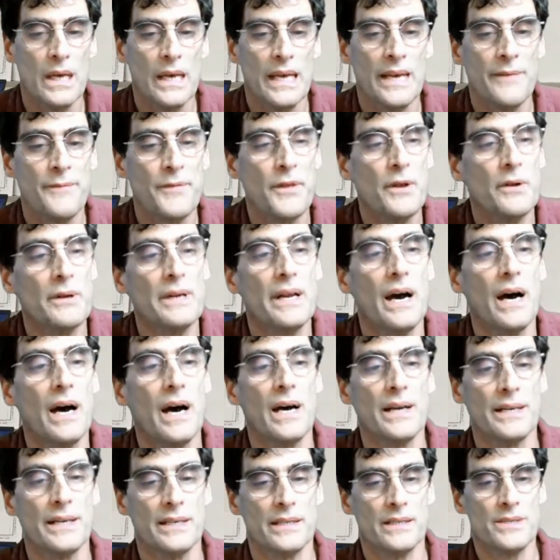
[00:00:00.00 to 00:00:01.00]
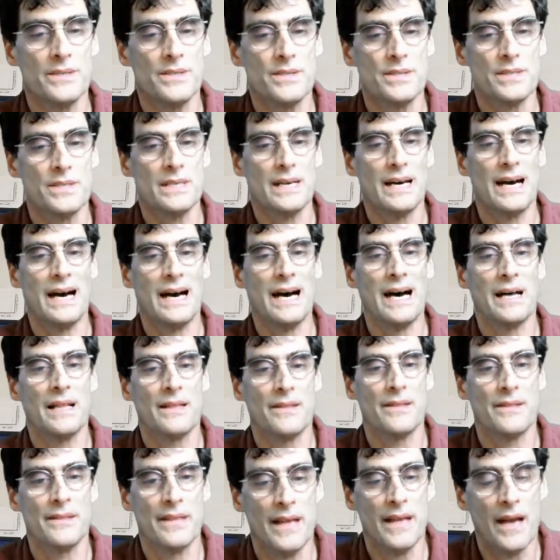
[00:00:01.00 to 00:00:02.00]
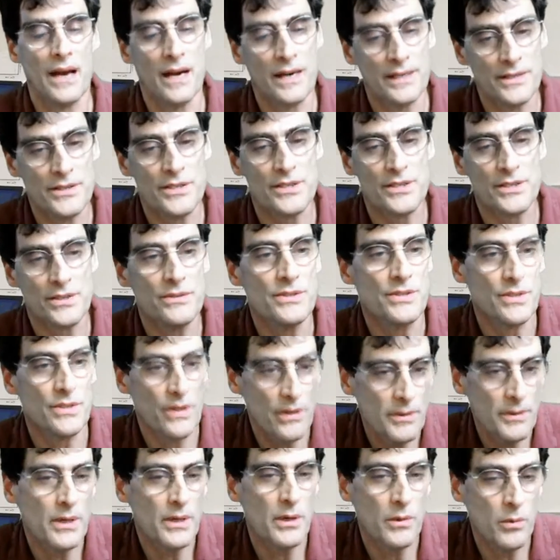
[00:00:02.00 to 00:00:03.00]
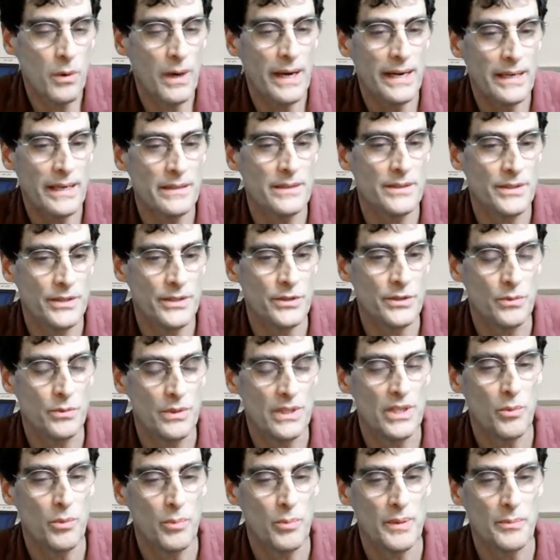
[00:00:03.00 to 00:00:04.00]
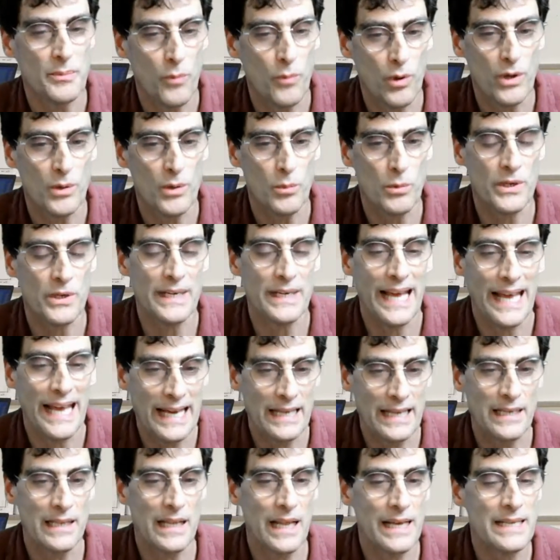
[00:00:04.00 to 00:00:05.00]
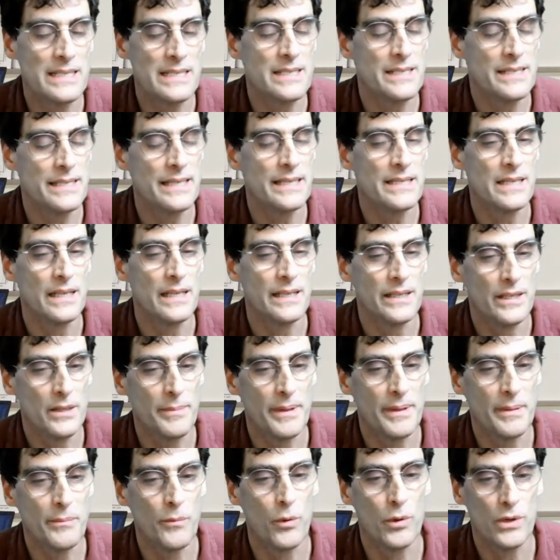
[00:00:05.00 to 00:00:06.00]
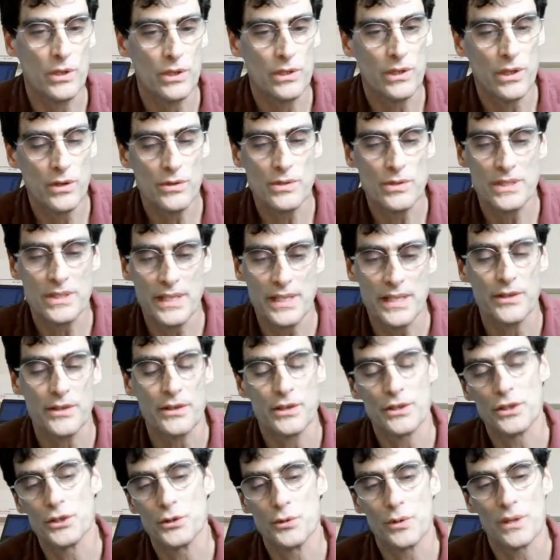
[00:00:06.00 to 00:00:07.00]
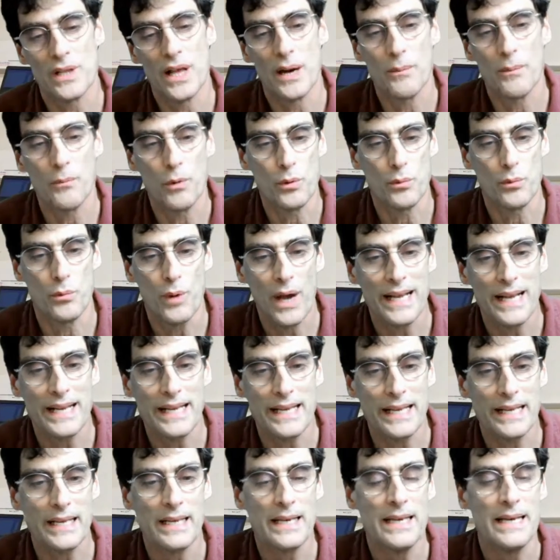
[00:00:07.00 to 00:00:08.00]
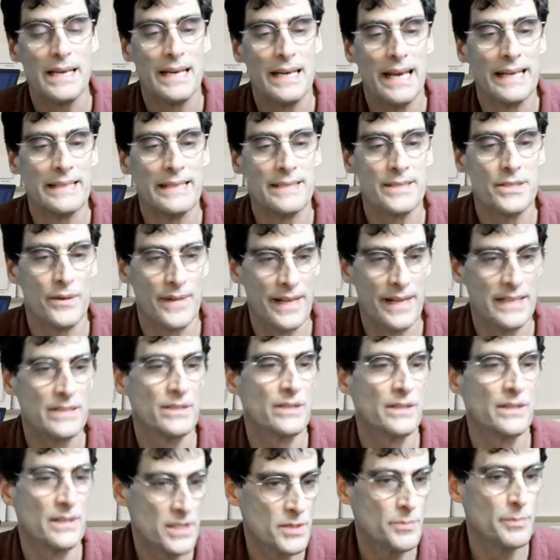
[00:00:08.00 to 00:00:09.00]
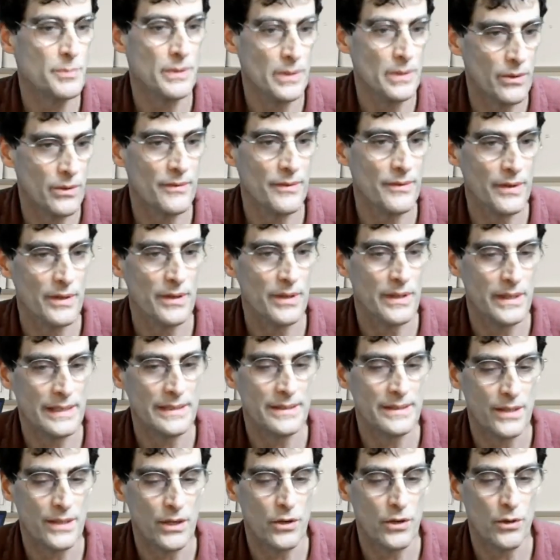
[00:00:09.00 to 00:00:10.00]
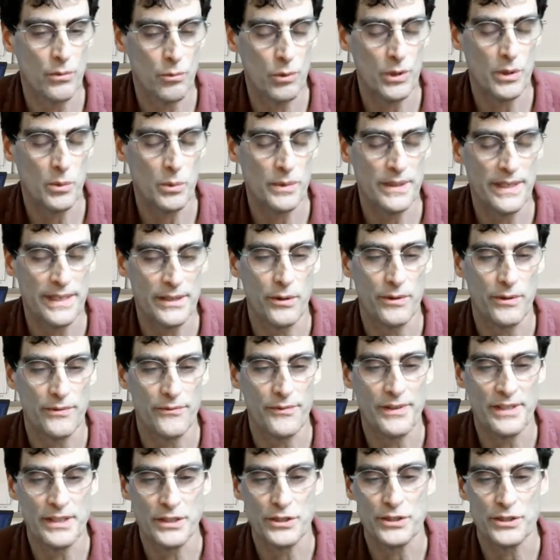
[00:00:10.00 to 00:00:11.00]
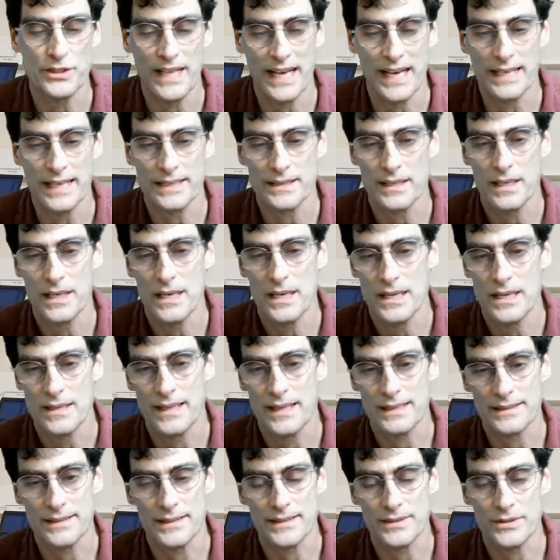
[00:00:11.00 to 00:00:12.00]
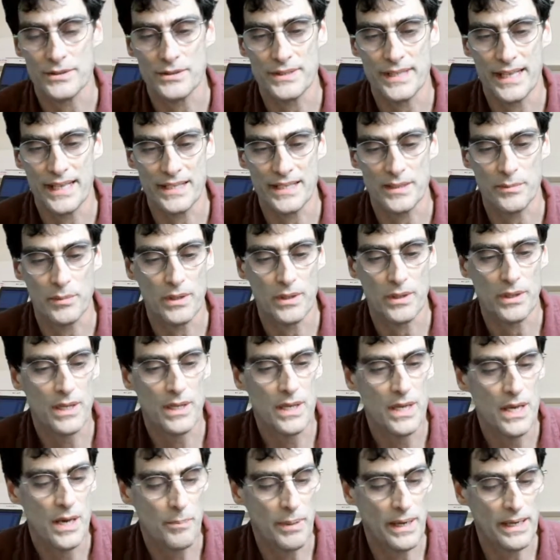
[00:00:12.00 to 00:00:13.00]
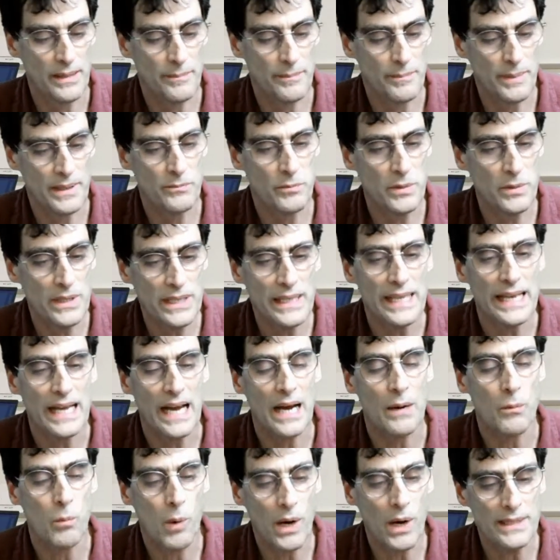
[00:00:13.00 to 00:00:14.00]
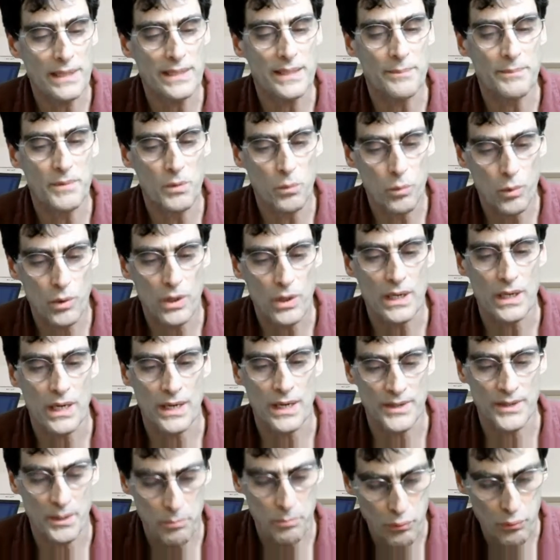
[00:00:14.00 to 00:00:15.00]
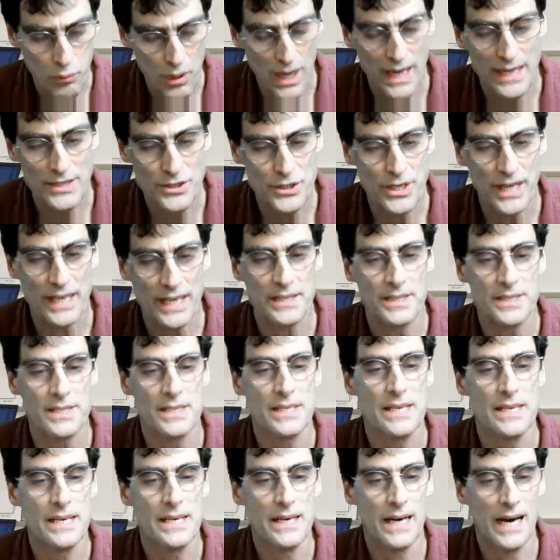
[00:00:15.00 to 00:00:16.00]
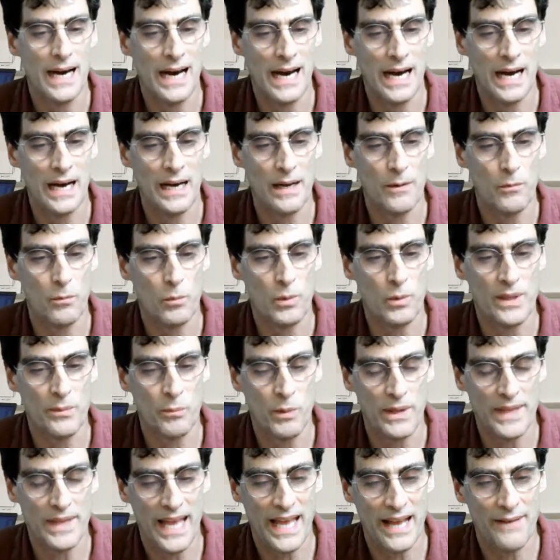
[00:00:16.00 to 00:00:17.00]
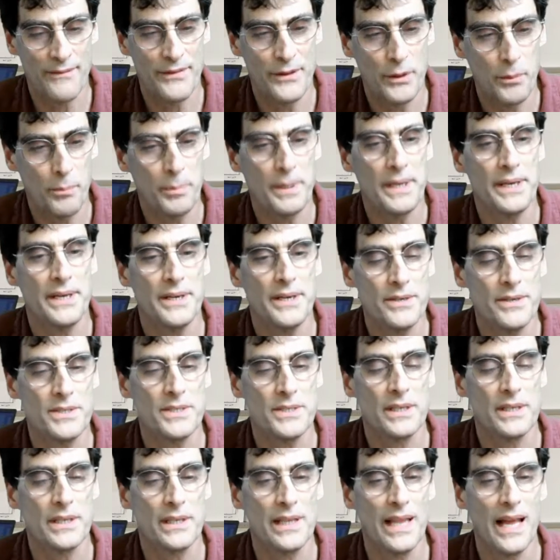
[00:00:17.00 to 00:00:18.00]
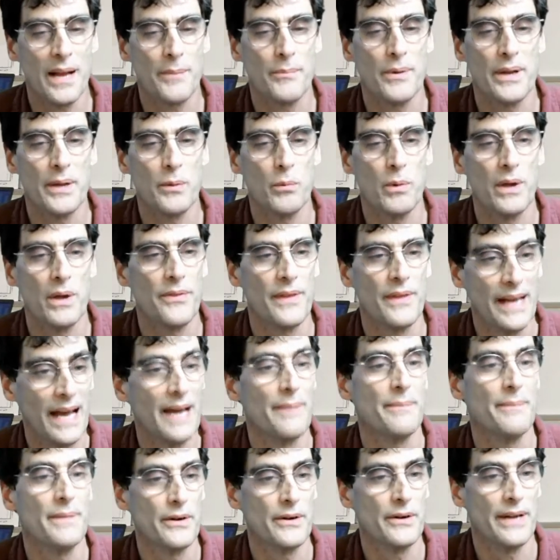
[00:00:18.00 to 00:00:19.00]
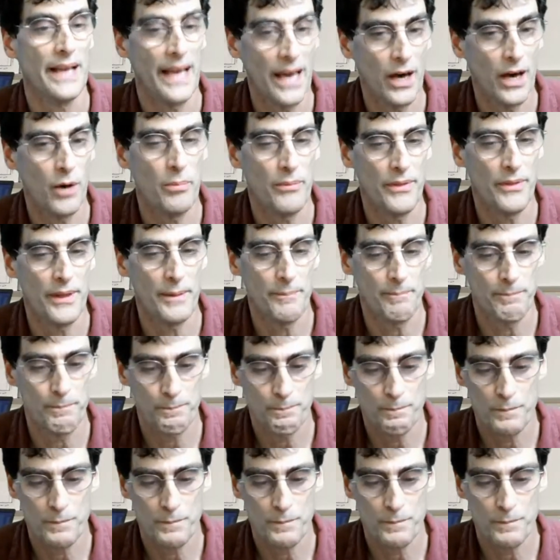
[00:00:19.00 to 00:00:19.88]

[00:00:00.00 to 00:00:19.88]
If they're in honors, the honor students are required to do a little bit more. We're going to analyze things a little bit more closely. They're going to do a lot more writing. And so that's going to spill over into homework when they don't finish that. That's understandable. But really, I want them to work on the projects when they have their peers to collaborate with, and I'm there to help them.